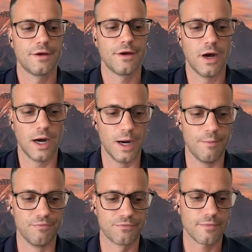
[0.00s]

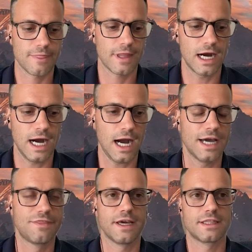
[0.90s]
um, I, I
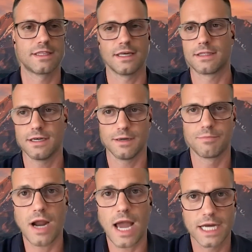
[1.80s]
think that the
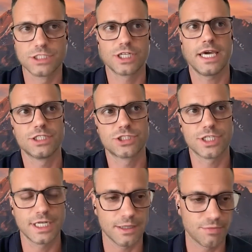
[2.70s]
education
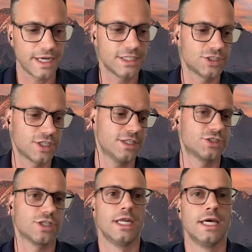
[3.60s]
and the
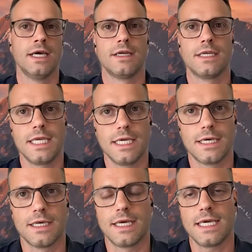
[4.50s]
pre-education
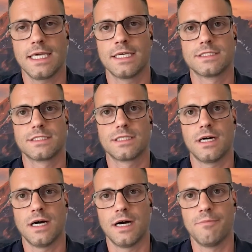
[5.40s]
needed is
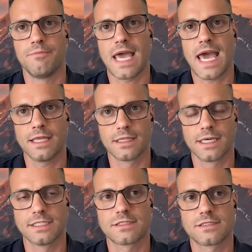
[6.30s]
um,
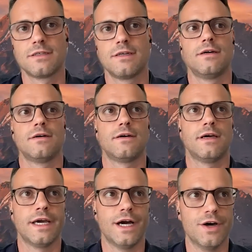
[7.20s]
endless,
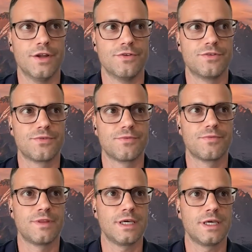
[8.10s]
and
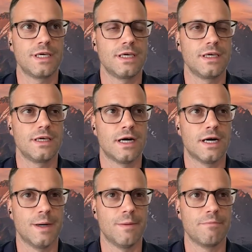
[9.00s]
the
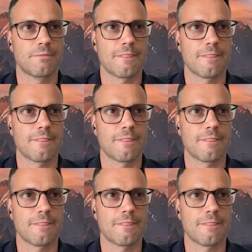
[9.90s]
um,